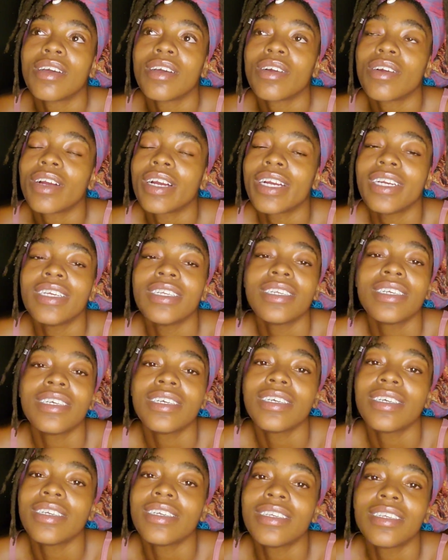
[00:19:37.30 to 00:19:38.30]

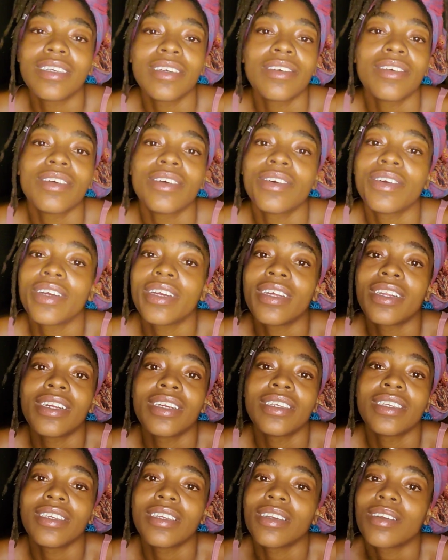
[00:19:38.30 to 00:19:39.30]
craziest serial
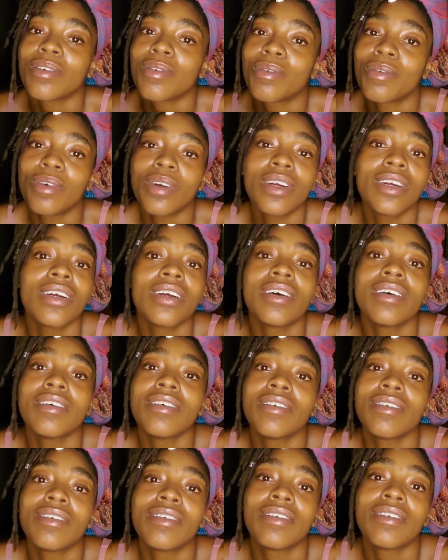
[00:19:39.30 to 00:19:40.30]
killers in the world
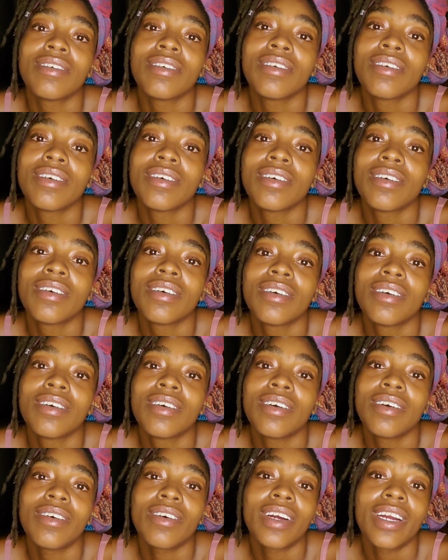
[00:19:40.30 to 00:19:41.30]

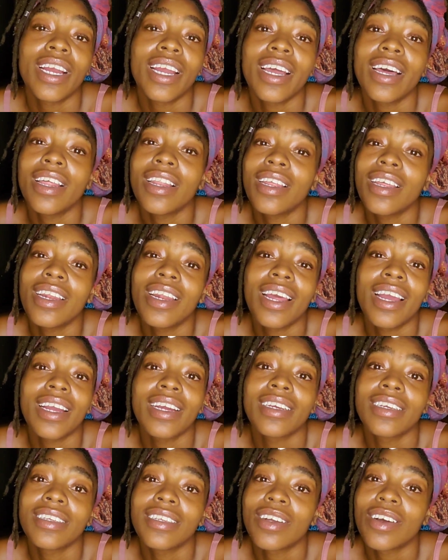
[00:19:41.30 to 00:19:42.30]
were hella
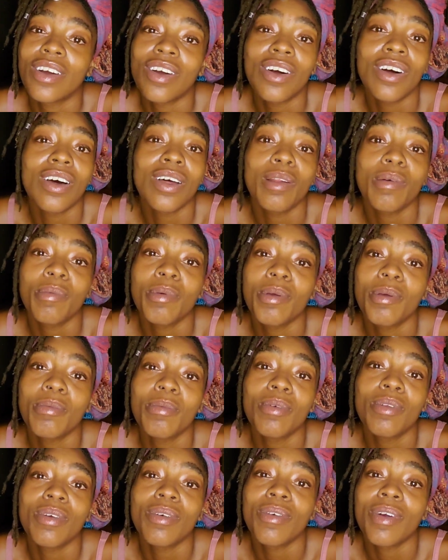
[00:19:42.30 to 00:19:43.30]
nice to all the
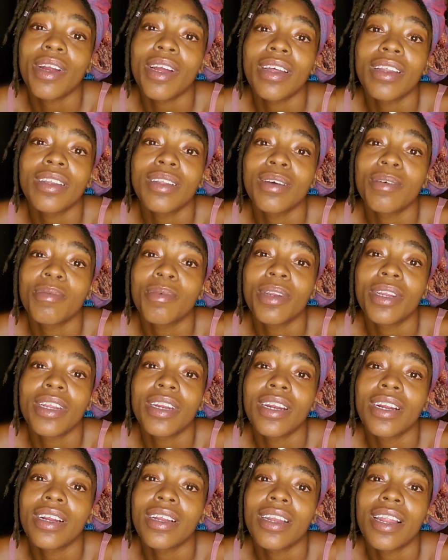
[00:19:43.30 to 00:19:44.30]
people around them and
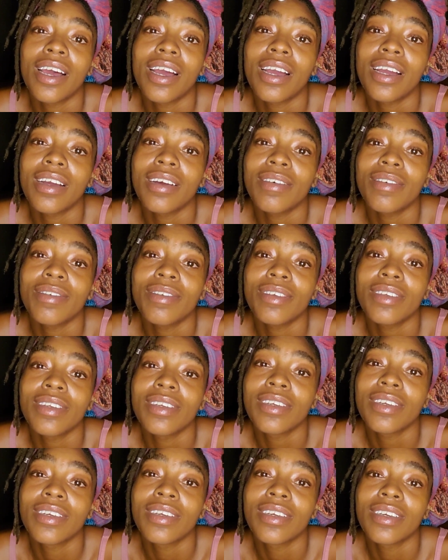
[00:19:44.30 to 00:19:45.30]
in their lives.
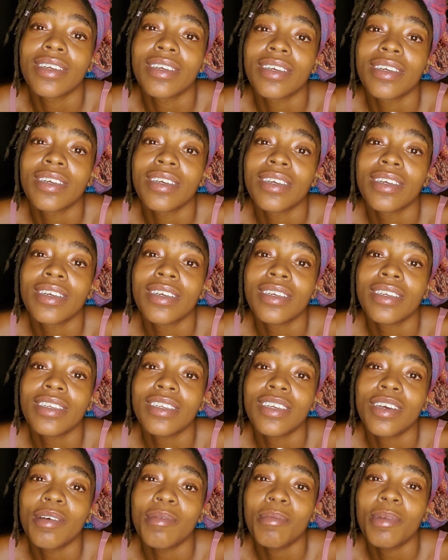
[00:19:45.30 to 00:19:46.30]

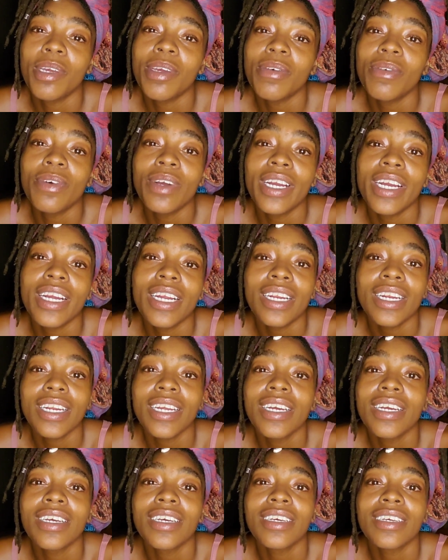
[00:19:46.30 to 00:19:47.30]
So beware
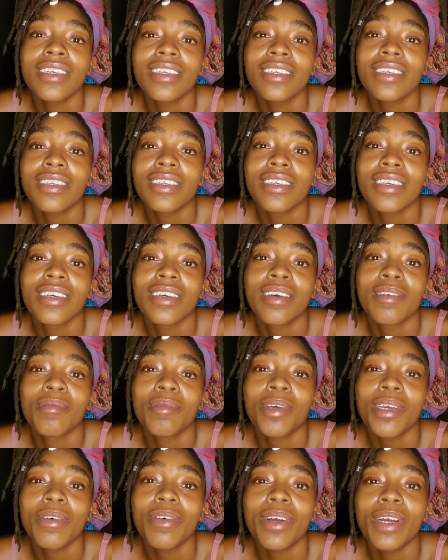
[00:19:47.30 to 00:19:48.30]
niggas
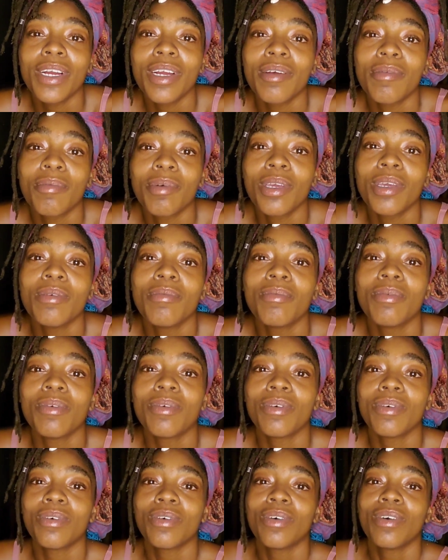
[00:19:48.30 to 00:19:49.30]
beware of
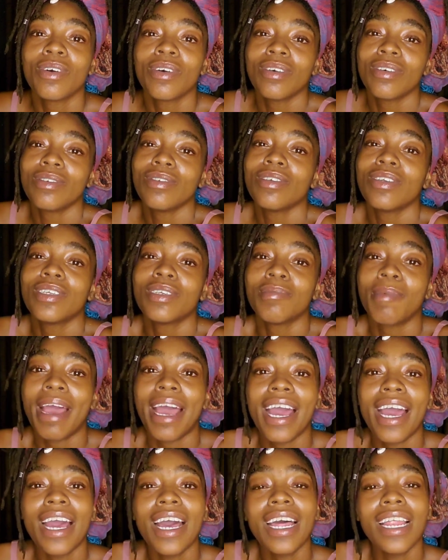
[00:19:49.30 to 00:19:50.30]
people who
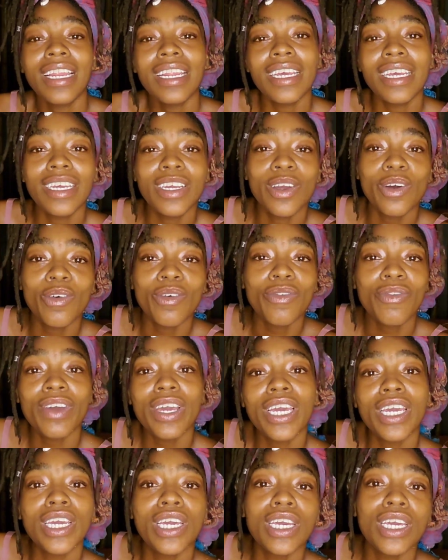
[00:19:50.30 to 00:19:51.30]
smile in your
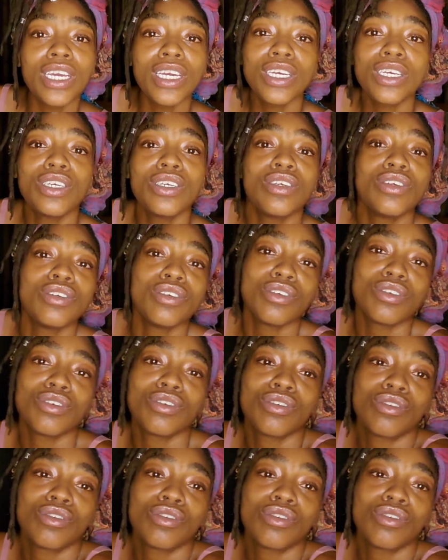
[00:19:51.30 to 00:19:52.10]
face.